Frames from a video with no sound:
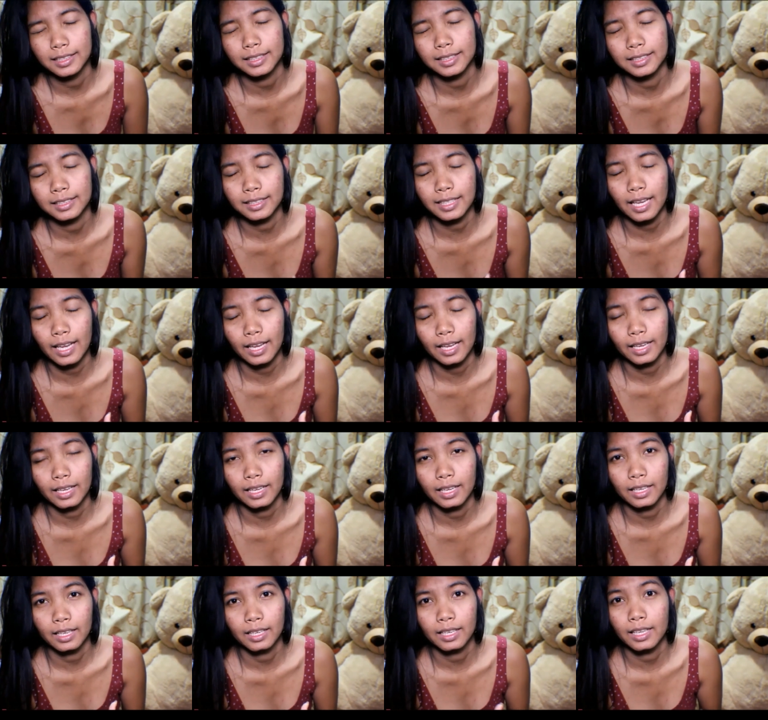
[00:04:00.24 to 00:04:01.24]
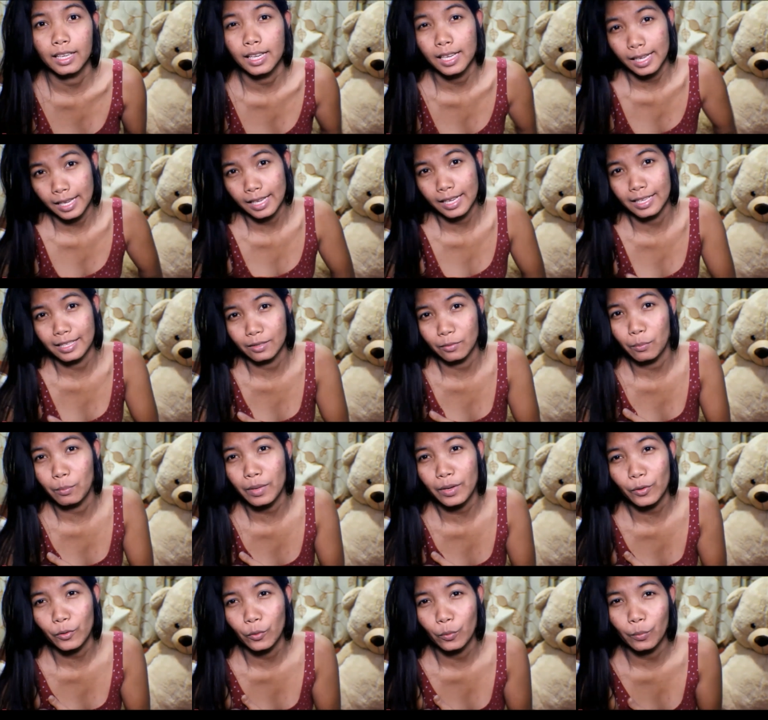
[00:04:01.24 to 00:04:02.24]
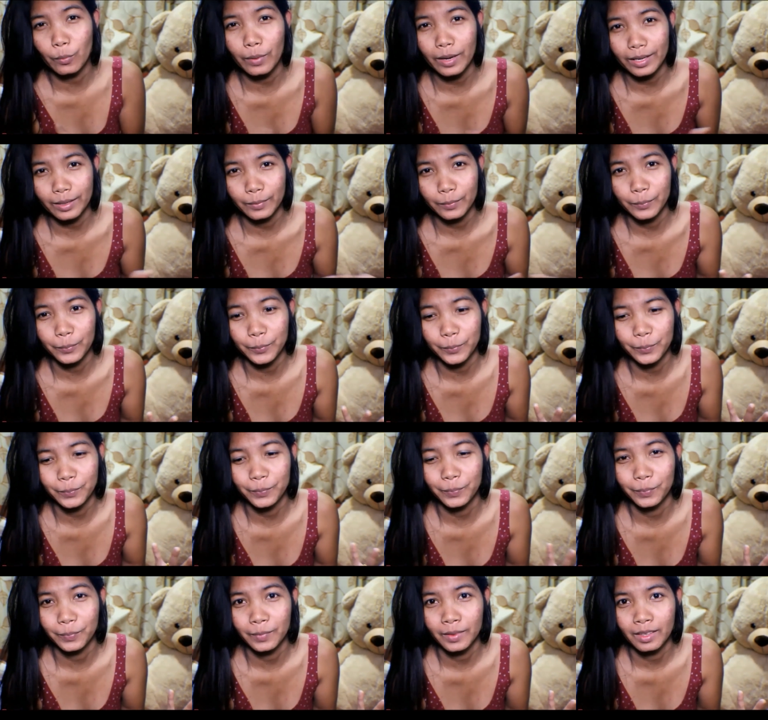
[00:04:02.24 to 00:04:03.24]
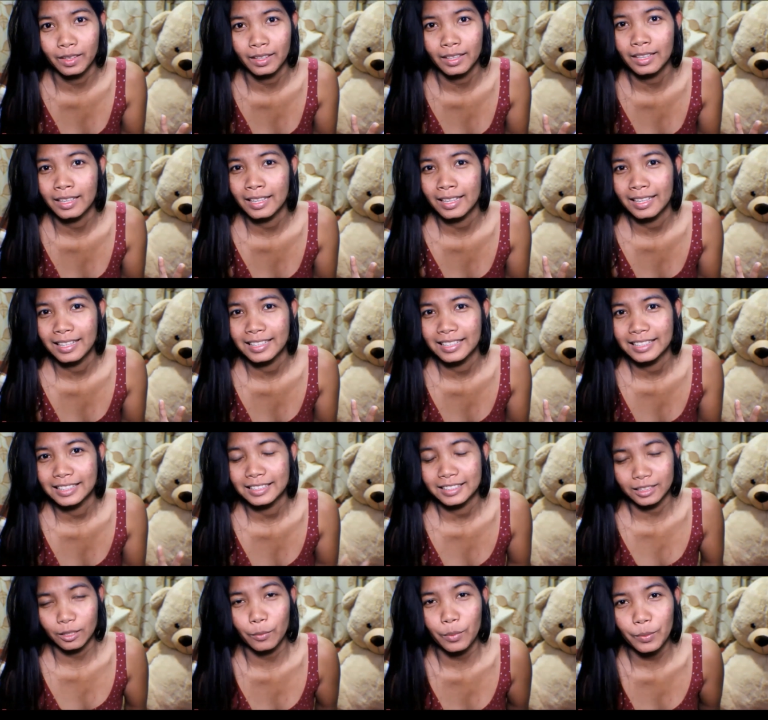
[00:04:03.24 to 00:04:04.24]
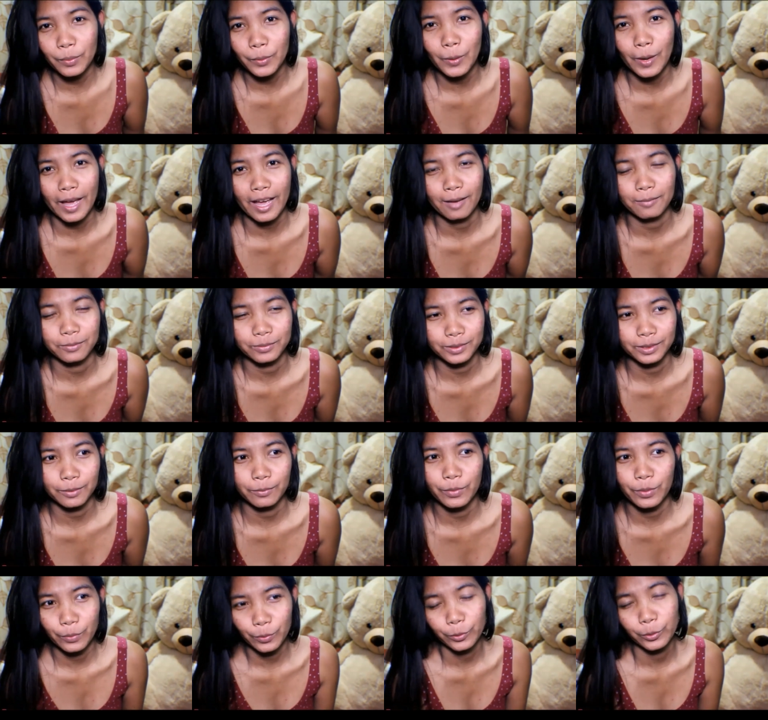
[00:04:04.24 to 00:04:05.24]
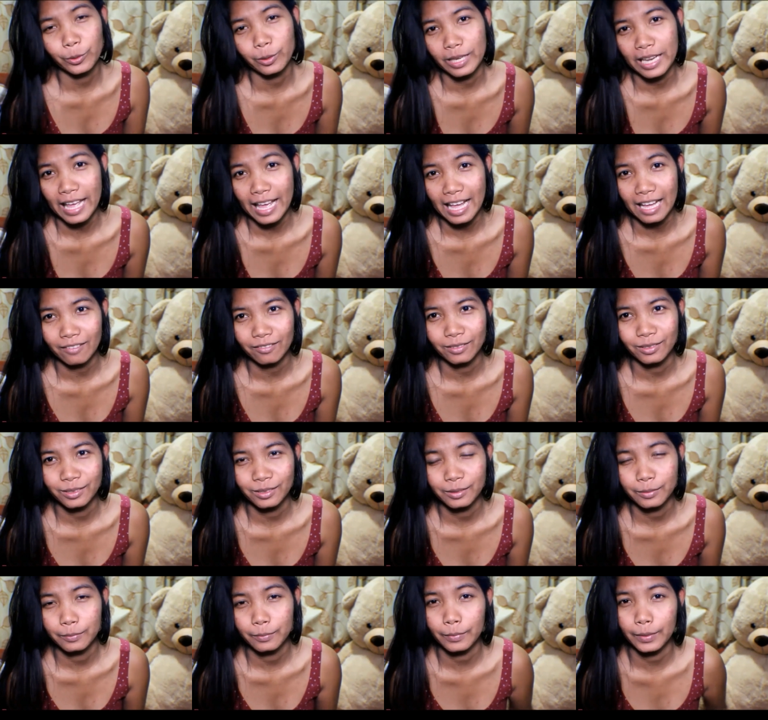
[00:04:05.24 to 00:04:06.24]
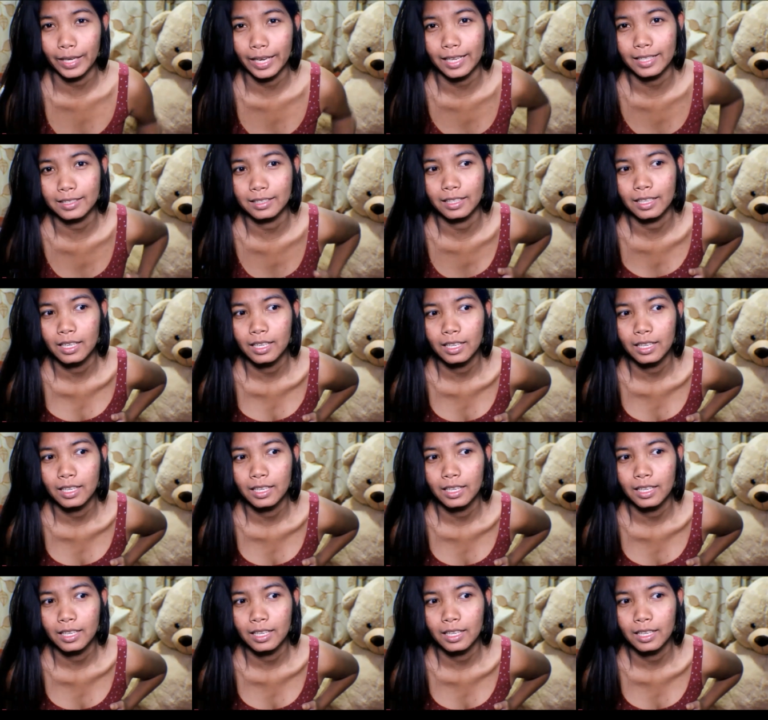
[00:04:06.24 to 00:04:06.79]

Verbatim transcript: it say is milk but some people have some people don't have because